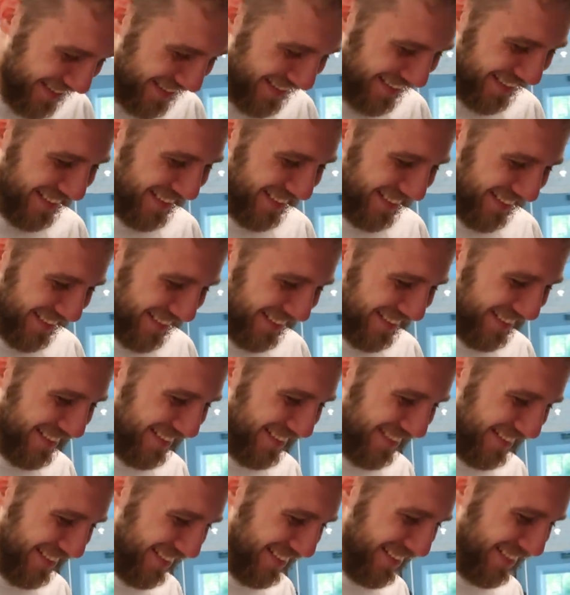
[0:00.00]

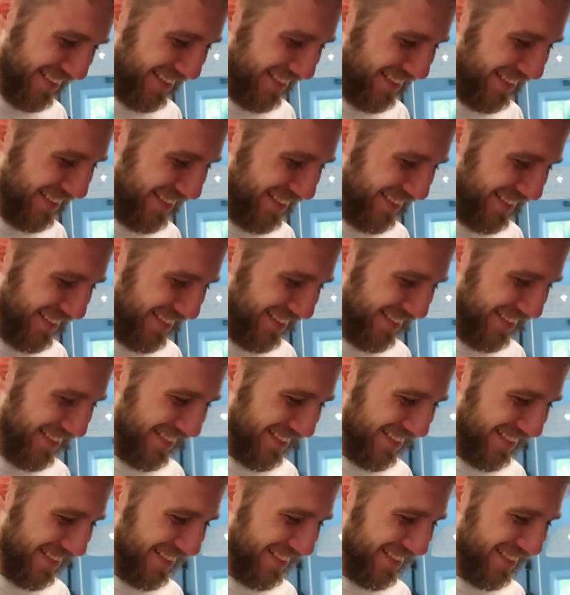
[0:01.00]

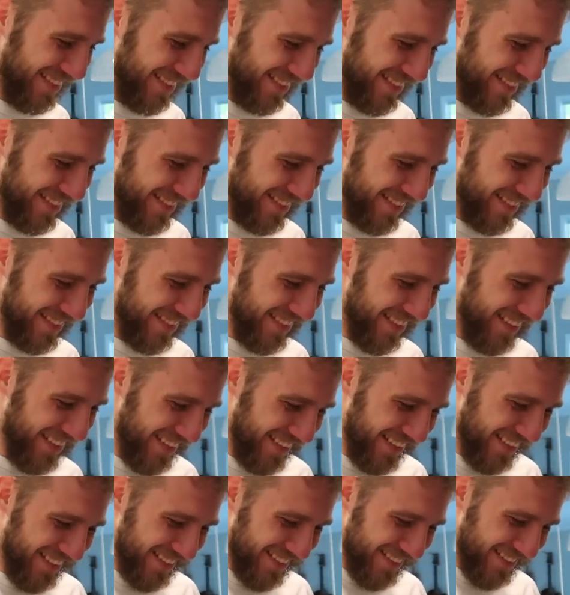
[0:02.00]

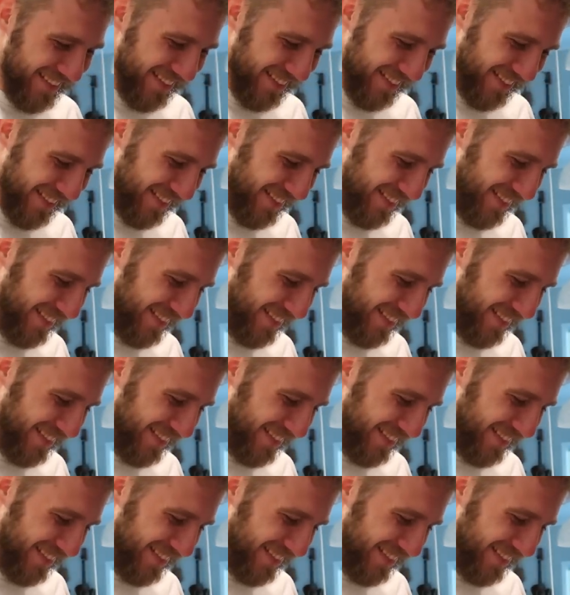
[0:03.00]
[no speech]